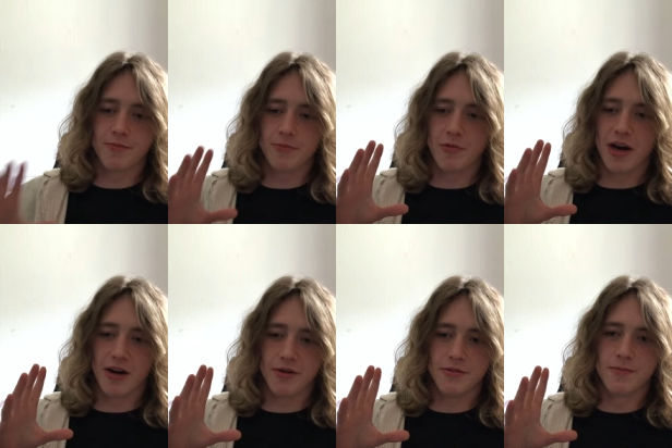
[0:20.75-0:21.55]

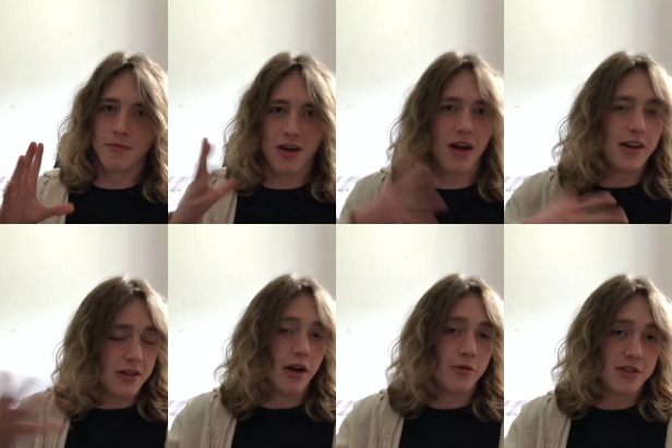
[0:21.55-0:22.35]
Where I
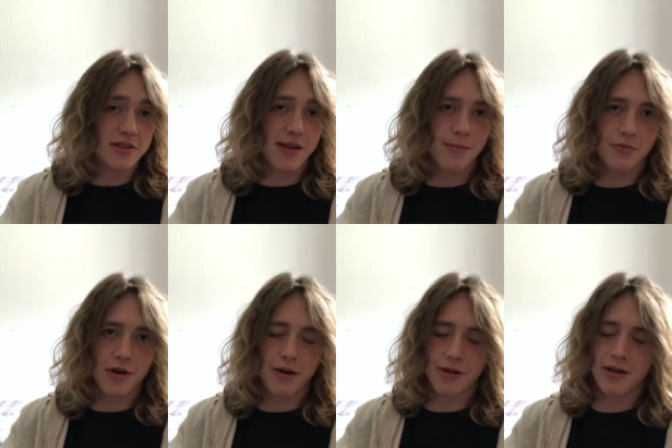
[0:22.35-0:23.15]
know it's
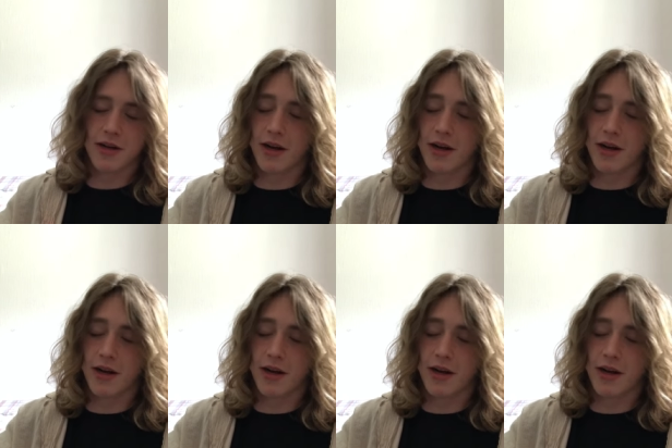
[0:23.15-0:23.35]
temporary.